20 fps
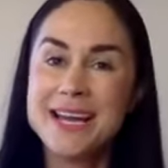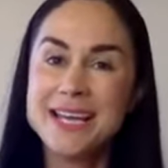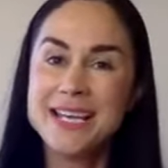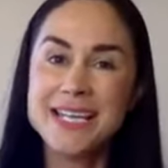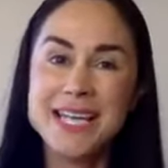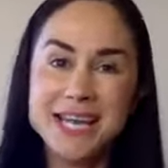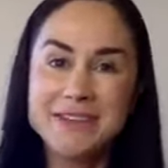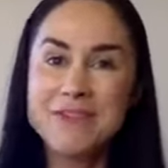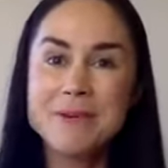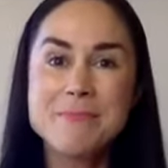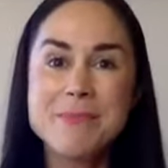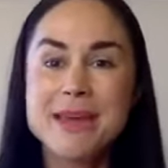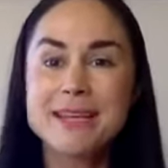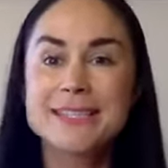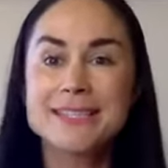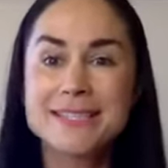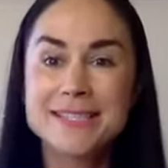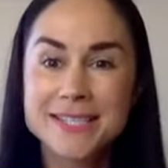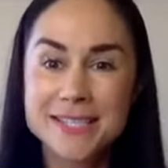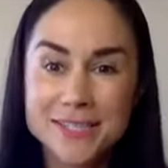never make
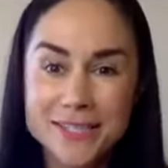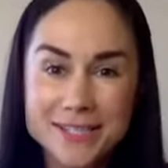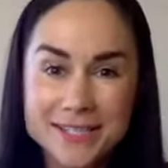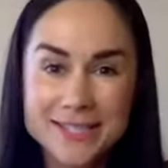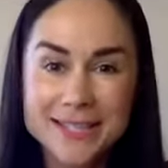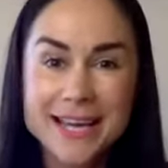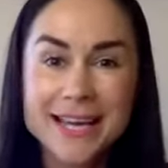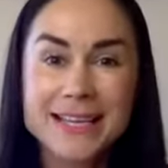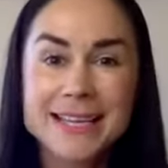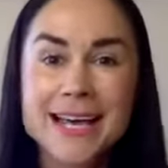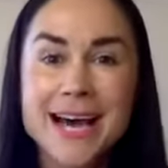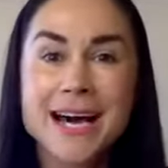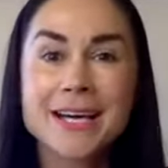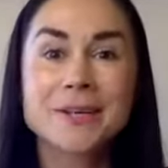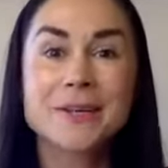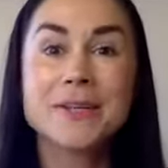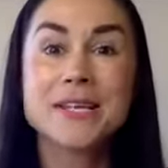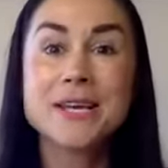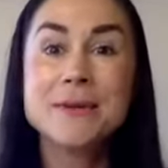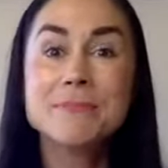decisions like that
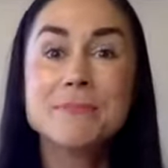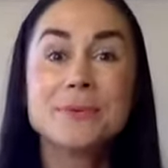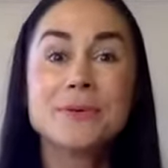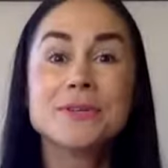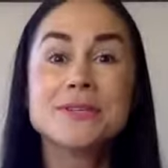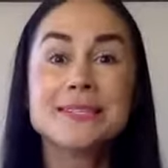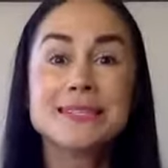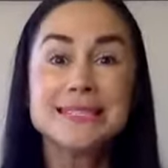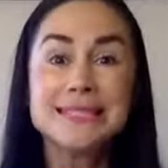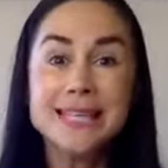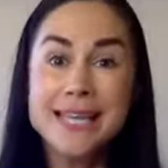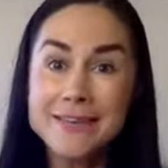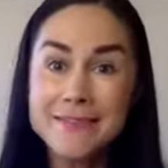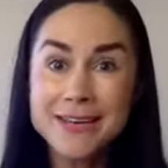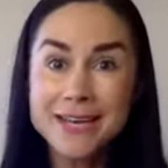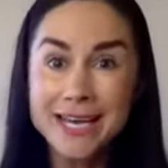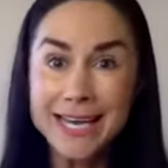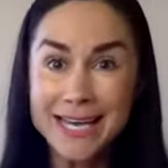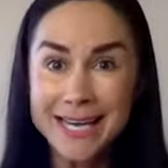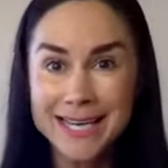on
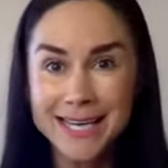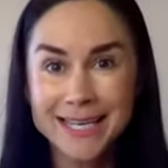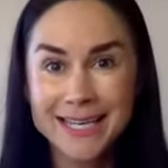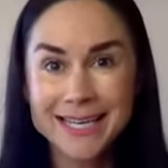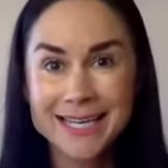impulsivity